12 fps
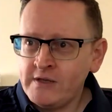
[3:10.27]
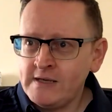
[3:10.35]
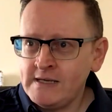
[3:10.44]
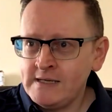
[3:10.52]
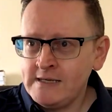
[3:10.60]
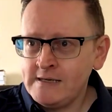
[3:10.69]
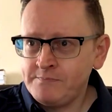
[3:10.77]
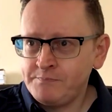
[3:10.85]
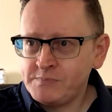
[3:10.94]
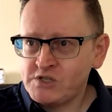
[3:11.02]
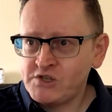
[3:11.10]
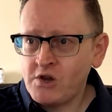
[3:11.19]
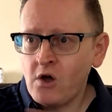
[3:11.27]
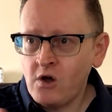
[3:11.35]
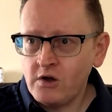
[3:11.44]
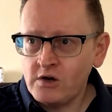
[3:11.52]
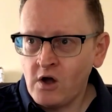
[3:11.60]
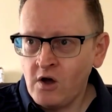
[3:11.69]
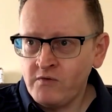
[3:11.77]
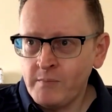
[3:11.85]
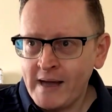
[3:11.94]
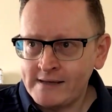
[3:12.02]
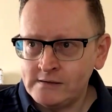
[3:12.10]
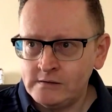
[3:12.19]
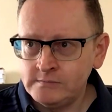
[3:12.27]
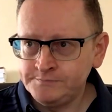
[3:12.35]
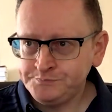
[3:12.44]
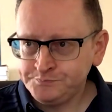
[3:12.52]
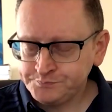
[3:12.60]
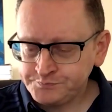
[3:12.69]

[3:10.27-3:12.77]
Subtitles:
the start of a battle.